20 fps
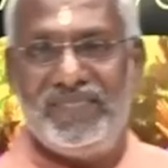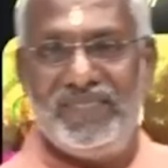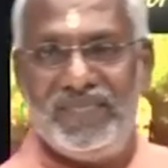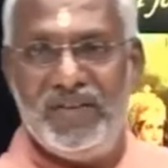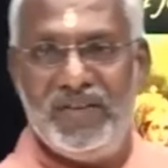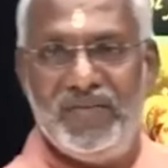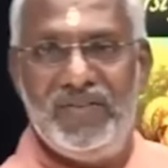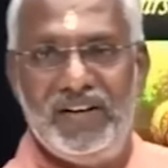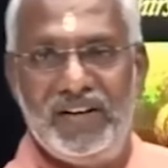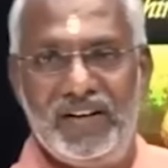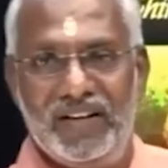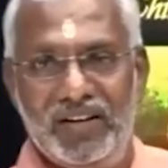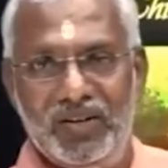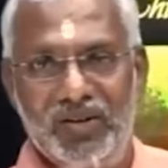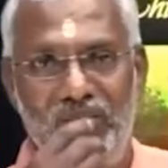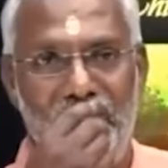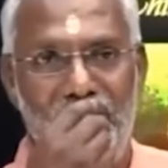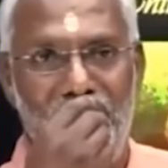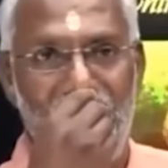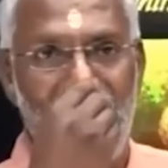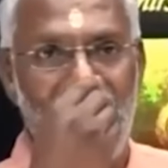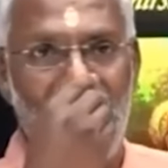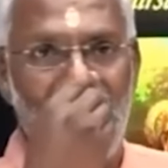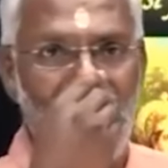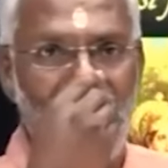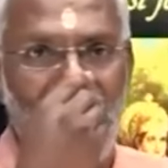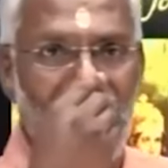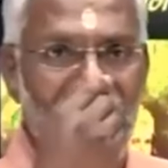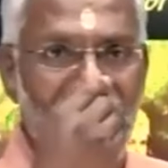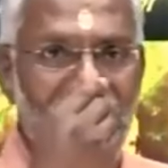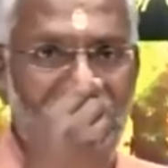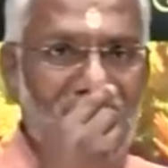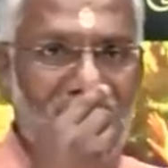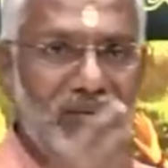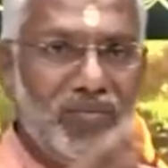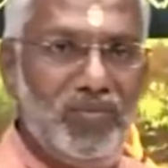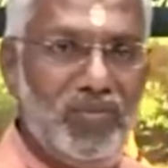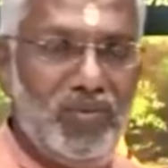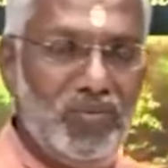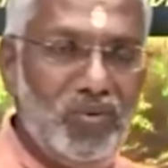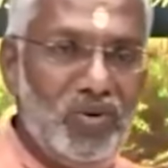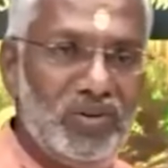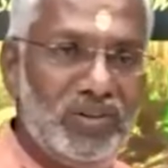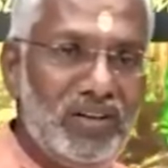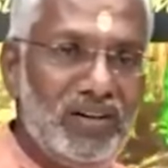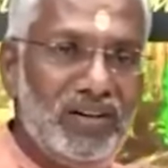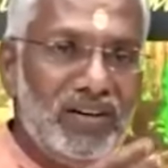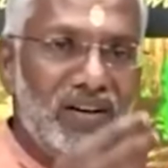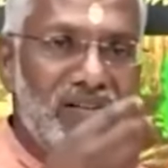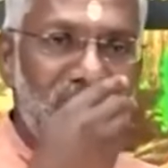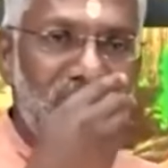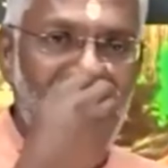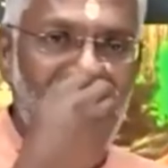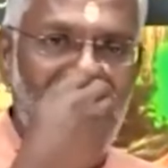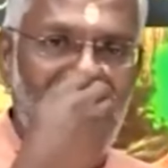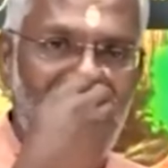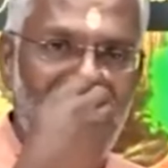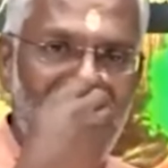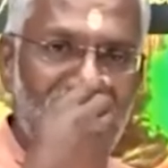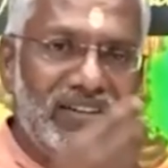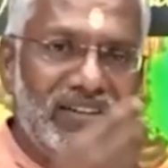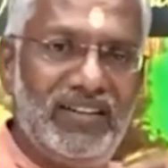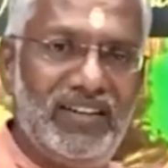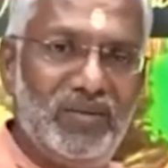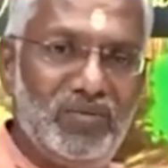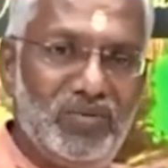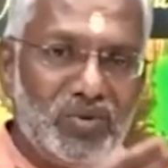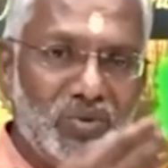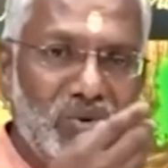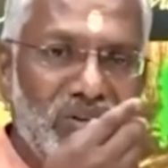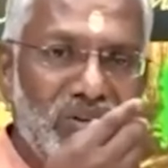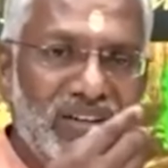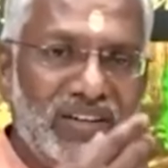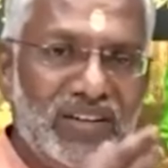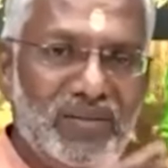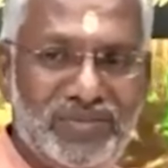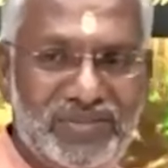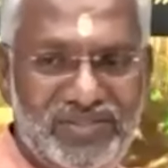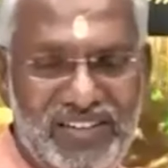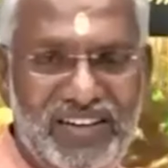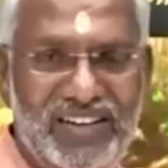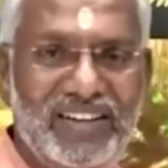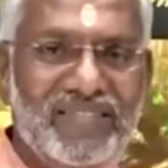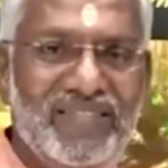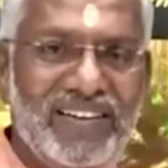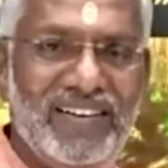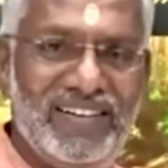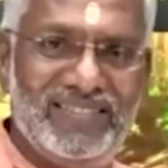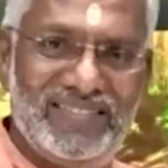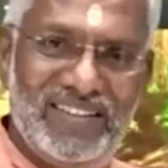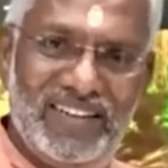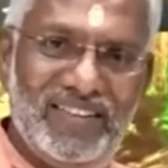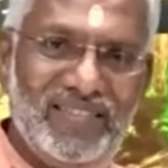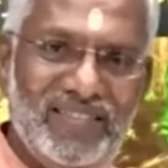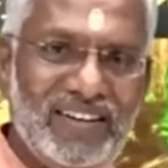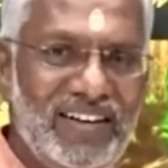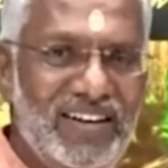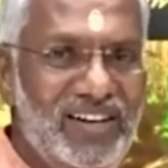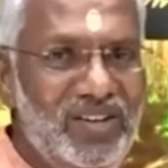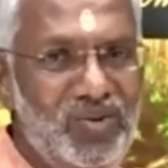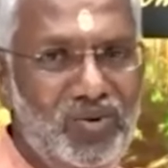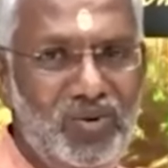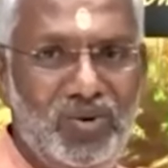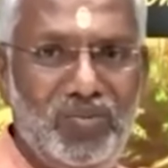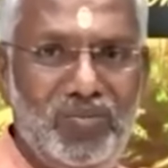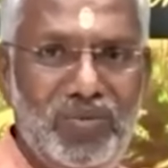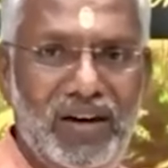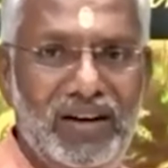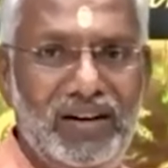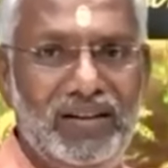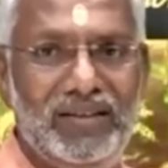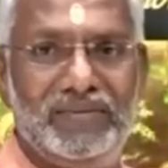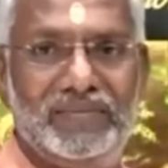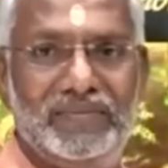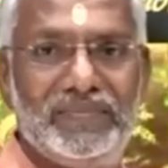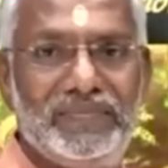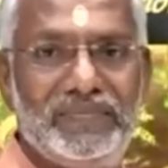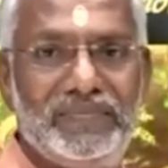Every day you may tell more than 100 times, 200 times, study well, get good mark.